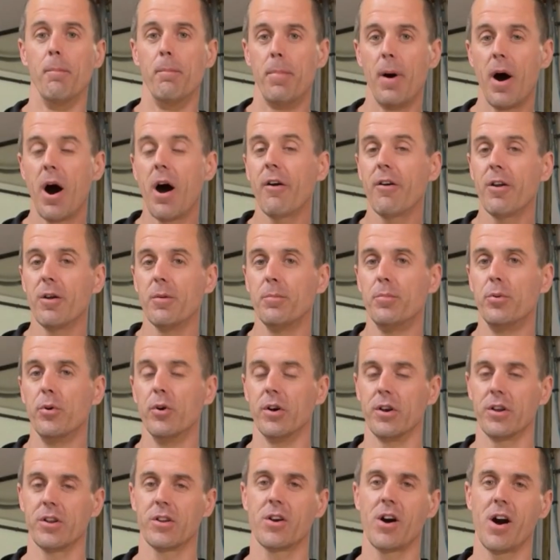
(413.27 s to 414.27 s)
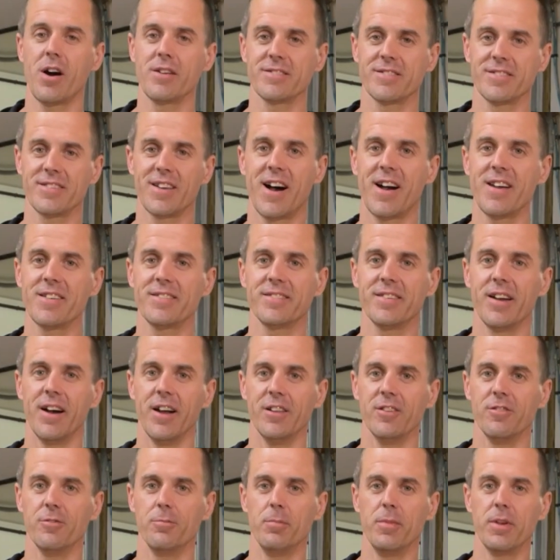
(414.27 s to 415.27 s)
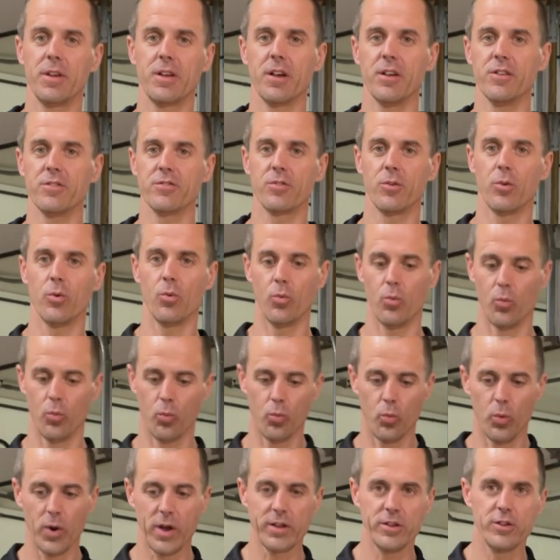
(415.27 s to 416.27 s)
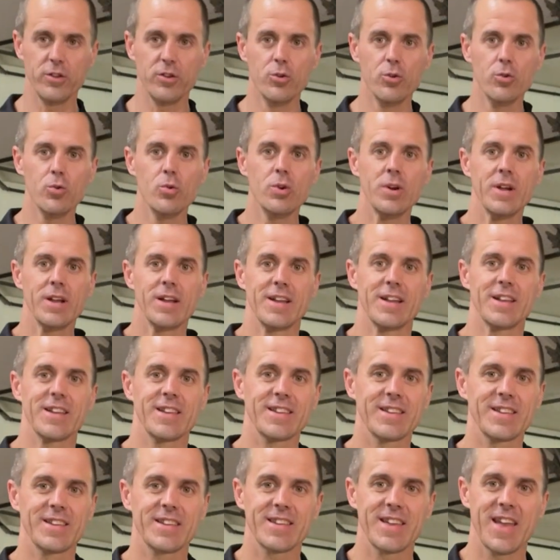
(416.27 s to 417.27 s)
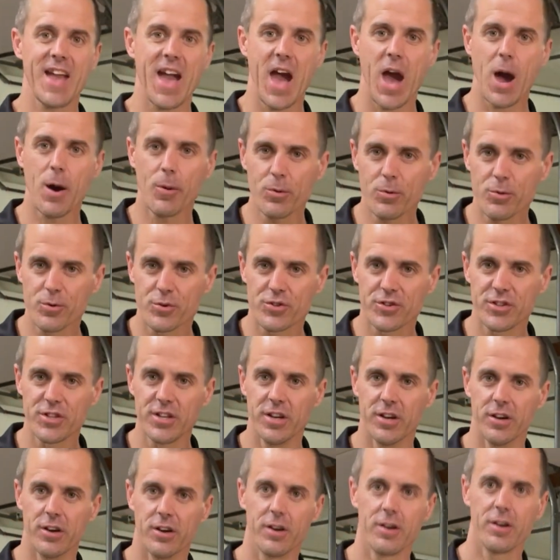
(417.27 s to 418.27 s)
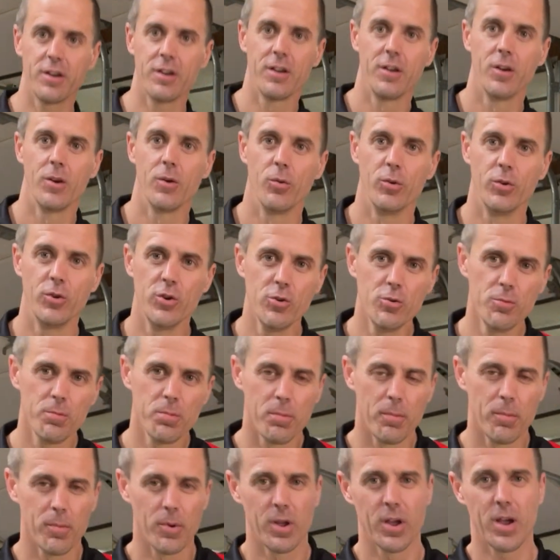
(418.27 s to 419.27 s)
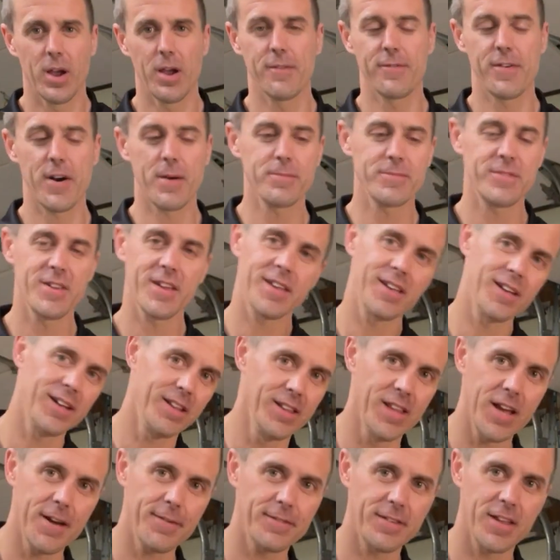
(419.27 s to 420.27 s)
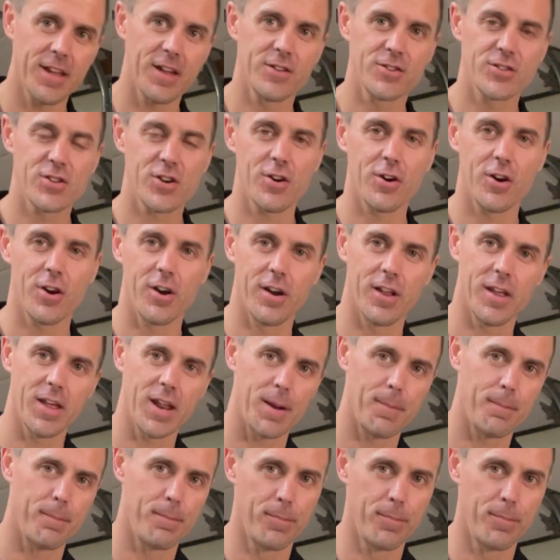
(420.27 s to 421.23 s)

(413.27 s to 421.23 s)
Bar input causes high sides because when you counter steer, if I'm taking a left-hand turn and I'm